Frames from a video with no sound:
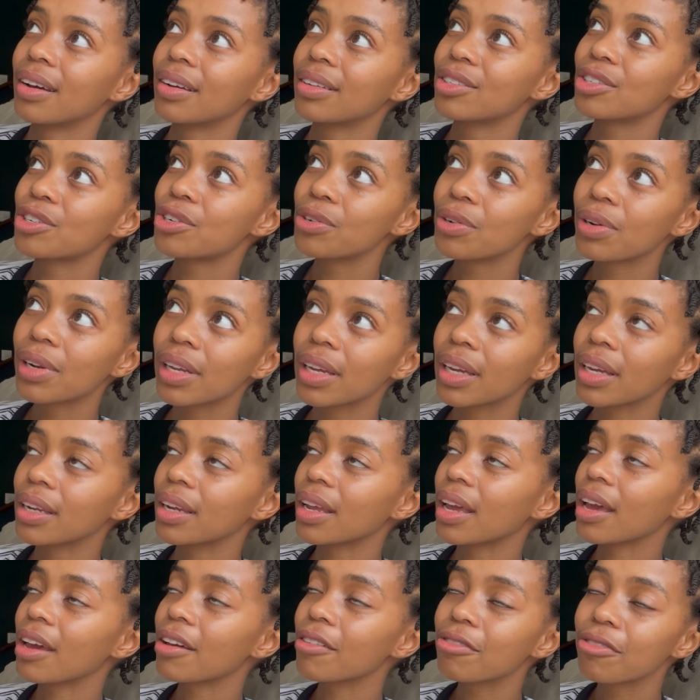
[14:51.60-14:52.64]
truly
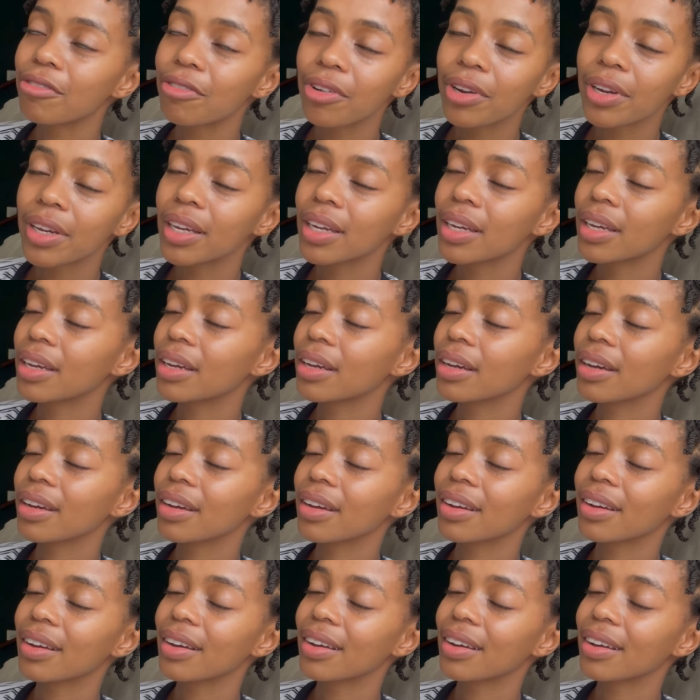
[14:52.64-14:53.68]
in
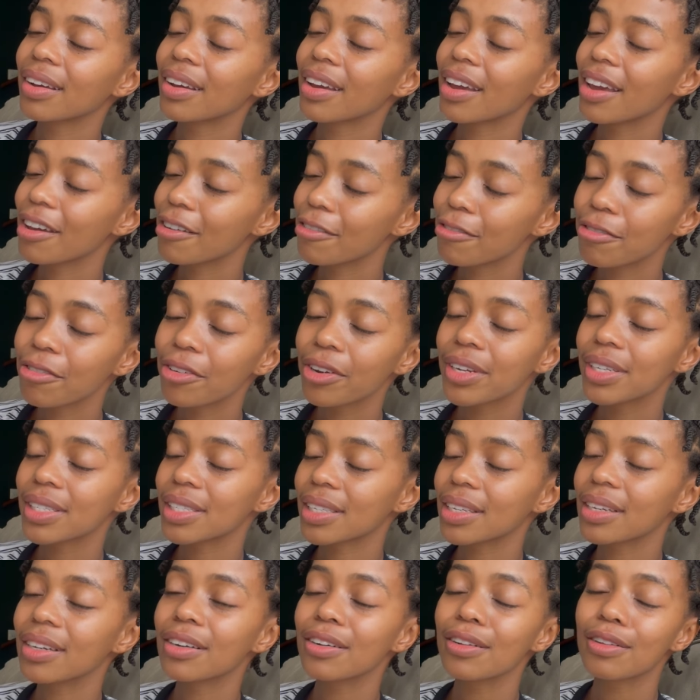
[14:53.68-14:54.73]
every
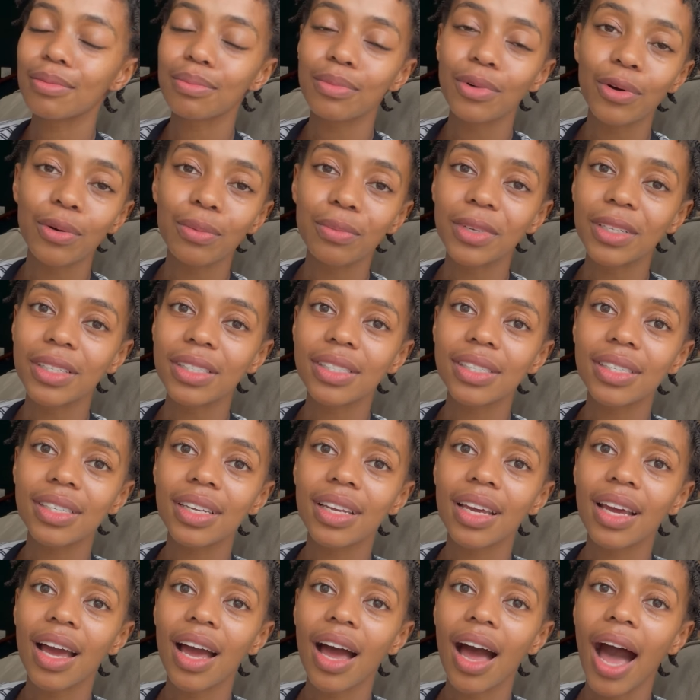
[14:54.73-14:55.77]
single moment,
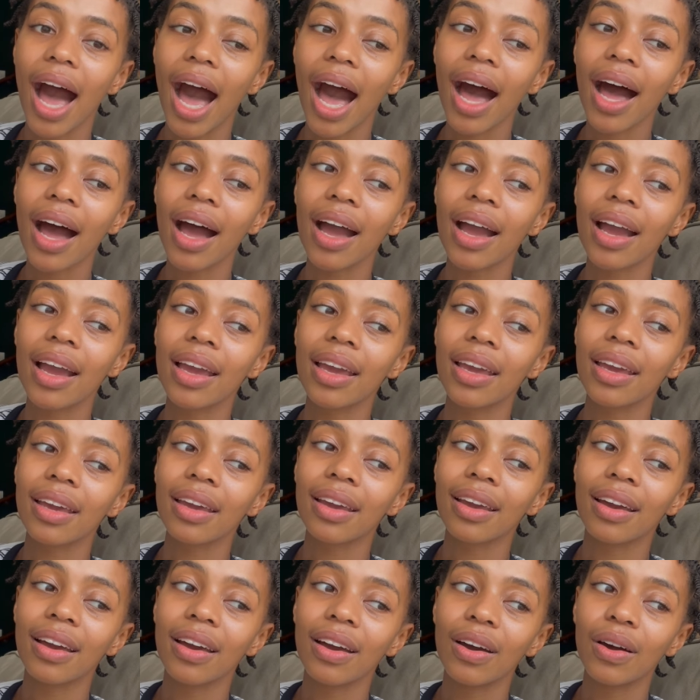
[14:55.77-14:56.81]

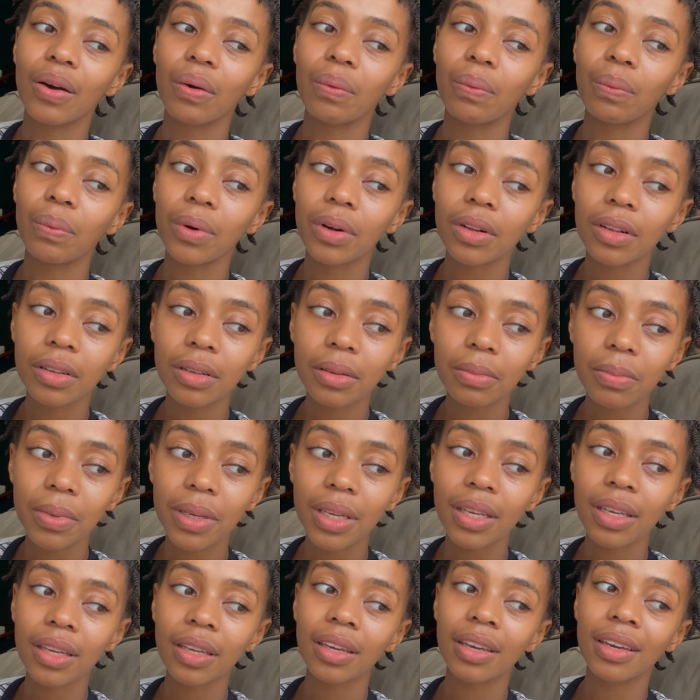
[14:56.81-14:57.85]
I will
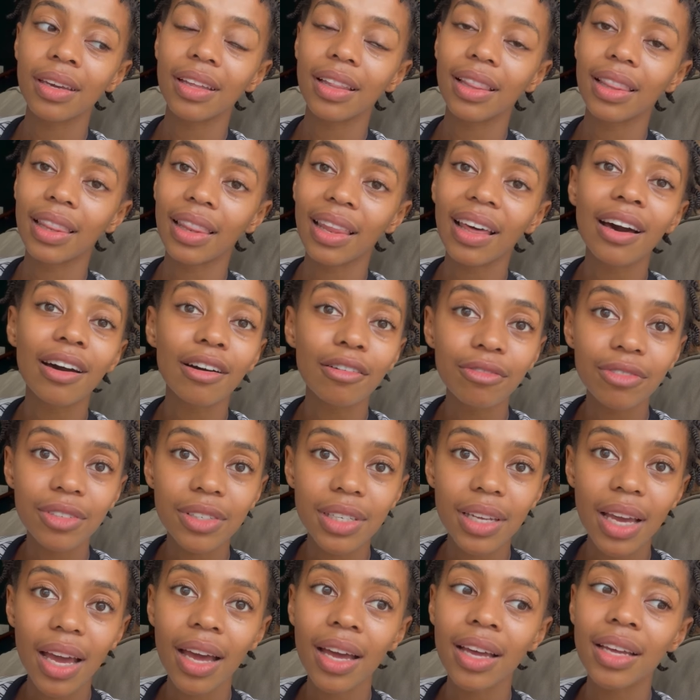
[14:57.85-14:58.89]
be loved
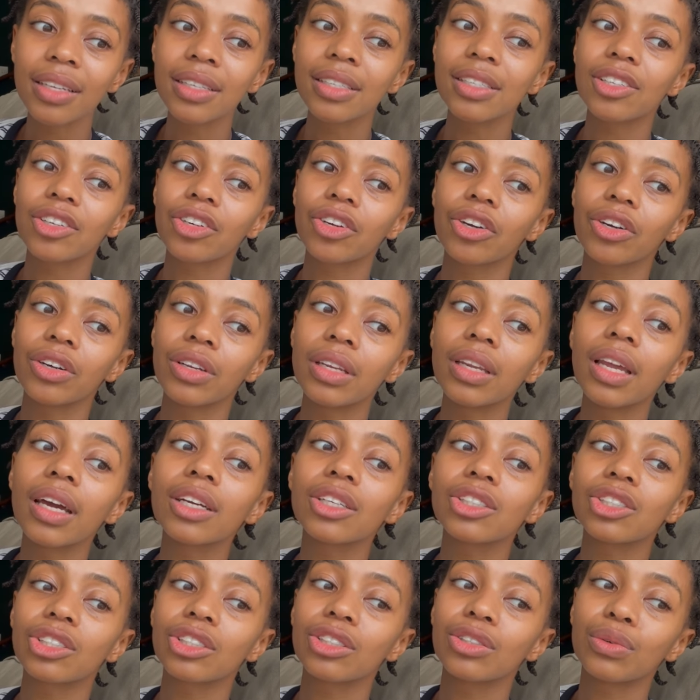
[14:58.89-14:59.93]
and
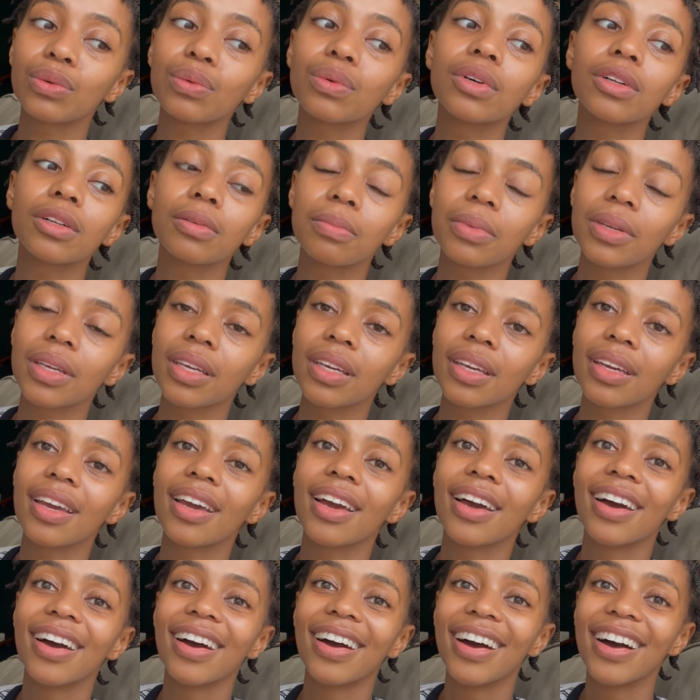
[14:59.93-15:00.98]
connection will be
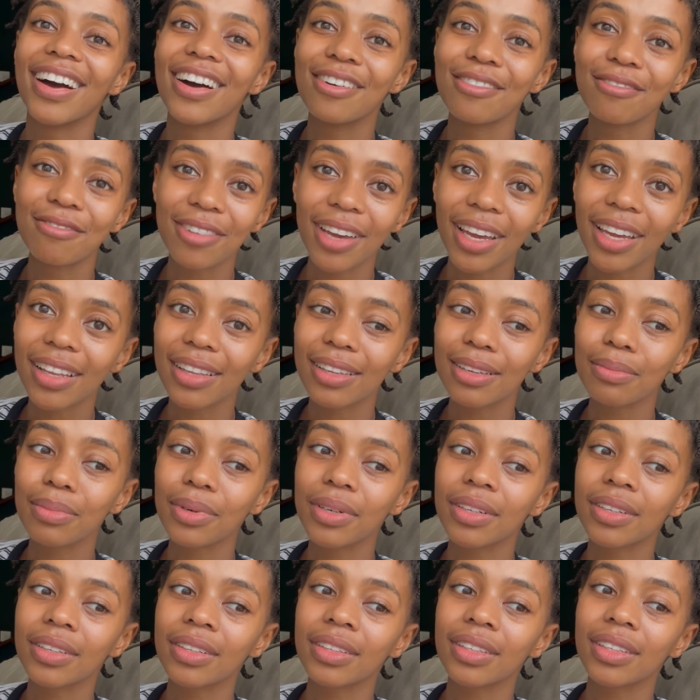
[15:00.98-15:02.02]

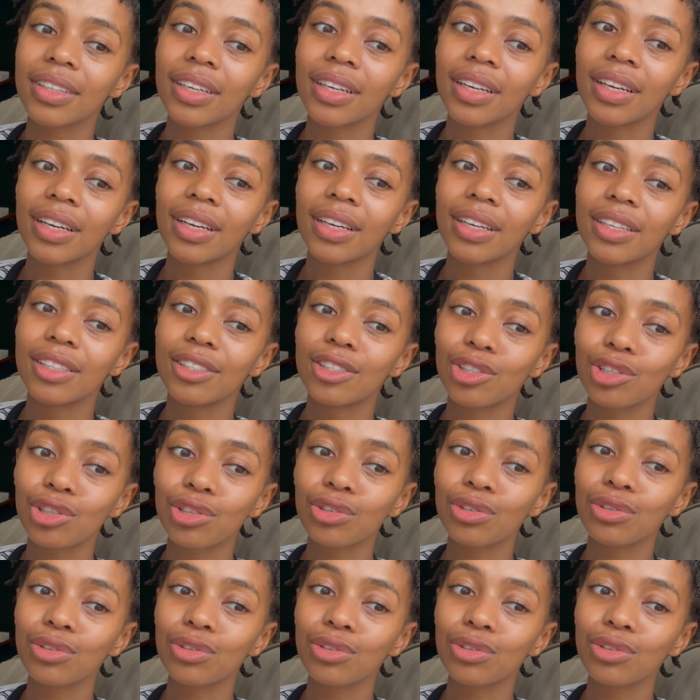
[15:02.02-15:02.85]
available to